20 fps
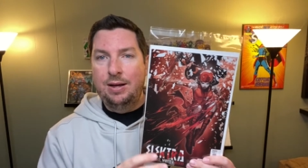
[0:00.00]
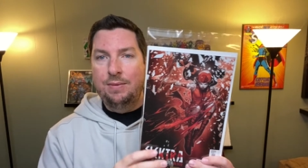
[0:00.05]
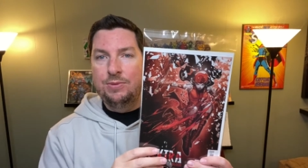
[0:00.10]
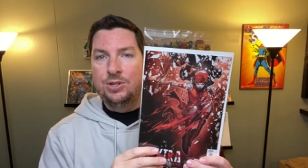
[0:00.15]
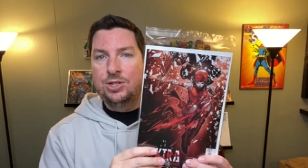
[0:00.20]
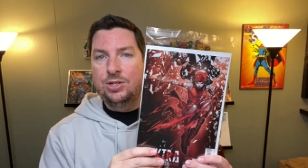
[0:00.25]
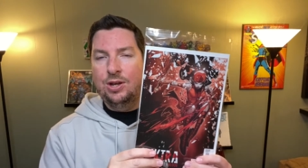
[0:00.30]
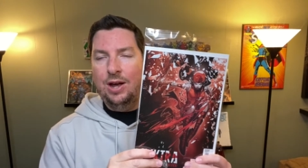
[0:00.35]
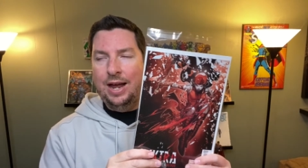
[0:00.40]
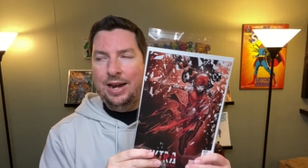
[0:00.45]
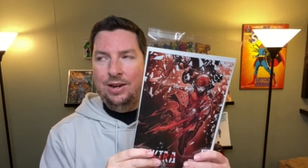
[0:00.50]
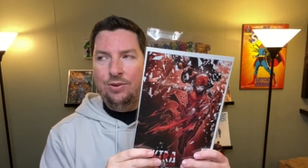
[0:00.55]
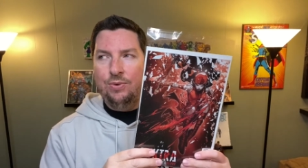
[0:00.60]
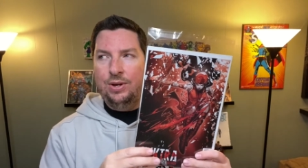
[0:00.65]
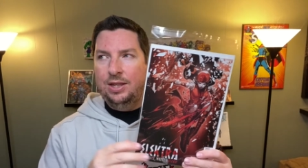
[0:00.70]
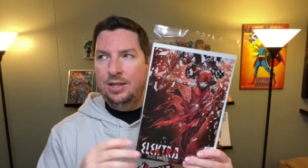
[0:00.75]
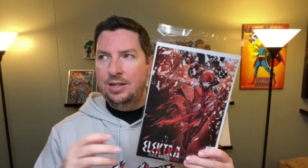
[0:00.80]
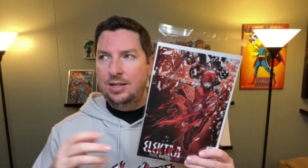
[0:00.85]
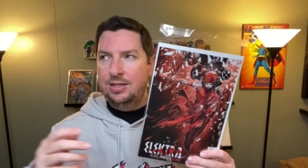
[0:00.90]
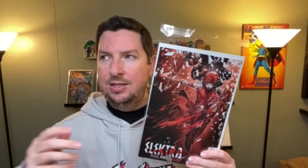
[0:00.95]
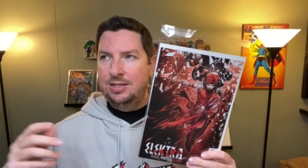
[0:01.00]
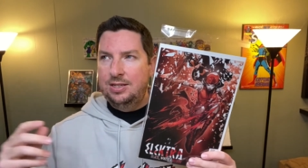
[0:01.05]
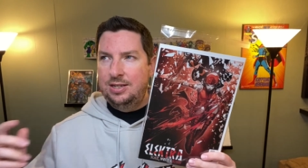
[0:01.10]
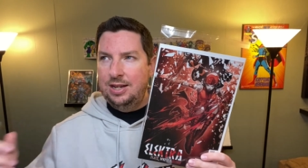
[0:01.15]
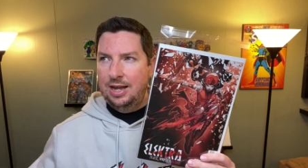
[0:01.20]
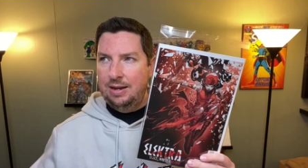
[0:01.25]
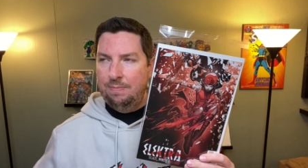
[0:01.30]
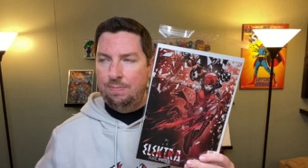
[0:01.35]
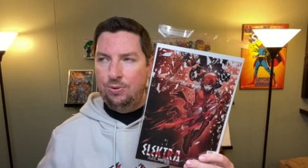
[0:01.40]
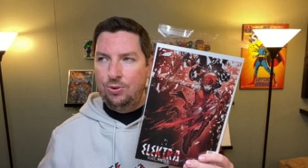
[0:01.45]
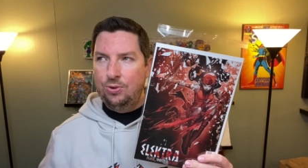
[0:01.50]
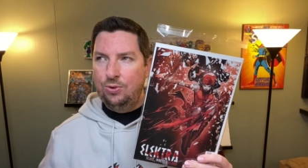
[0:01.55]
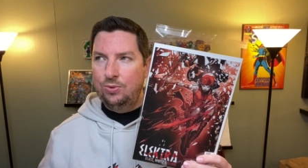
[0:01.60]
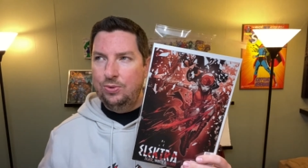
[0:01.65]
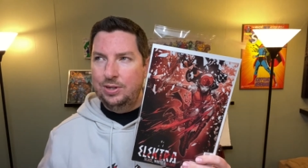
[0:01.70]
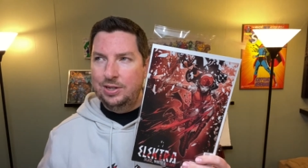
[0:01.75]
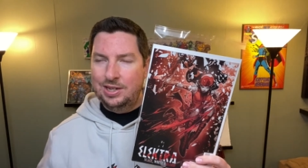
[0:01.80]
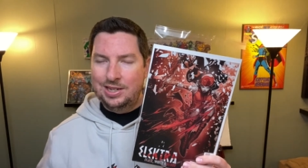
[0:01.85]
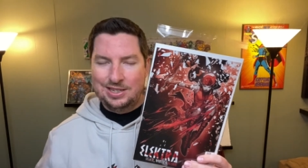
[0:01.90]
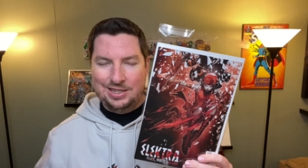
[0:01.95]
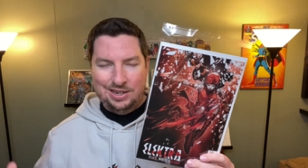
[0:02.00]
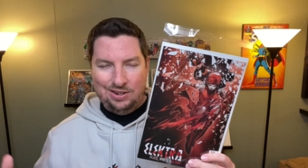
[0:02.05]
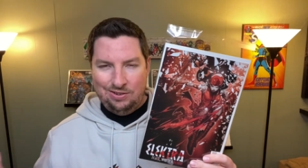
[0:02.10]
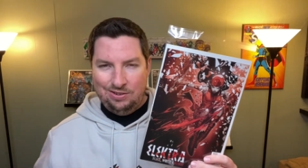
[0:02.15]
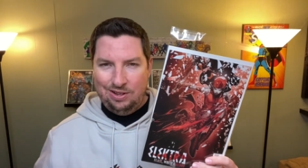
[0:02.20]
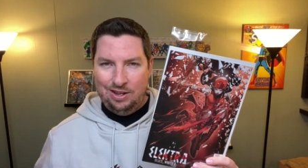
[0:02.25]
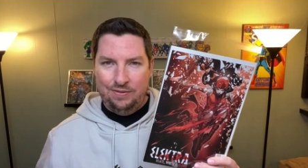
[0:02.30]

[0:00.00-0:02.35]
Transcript: So I didn't read the Deadpool one because I don't